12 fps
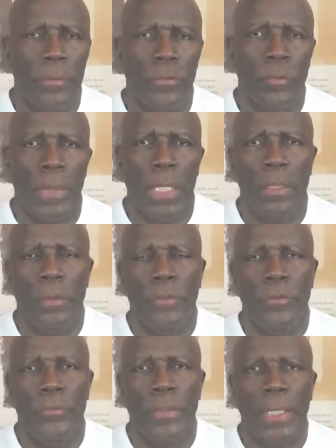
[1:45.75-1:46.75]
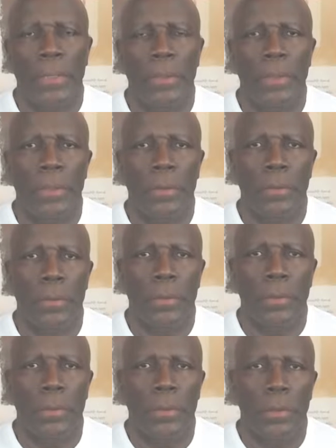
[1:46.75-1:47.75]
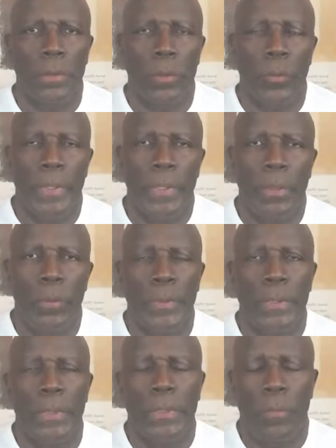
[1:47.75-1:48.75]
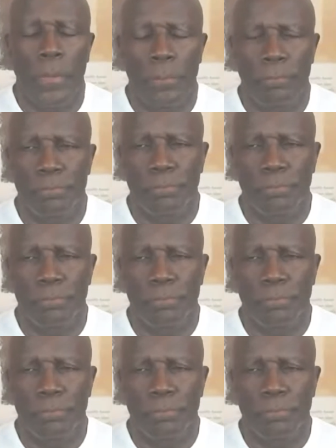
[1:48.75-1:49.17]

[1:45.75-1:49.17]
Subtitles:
It's about understanding where we are going.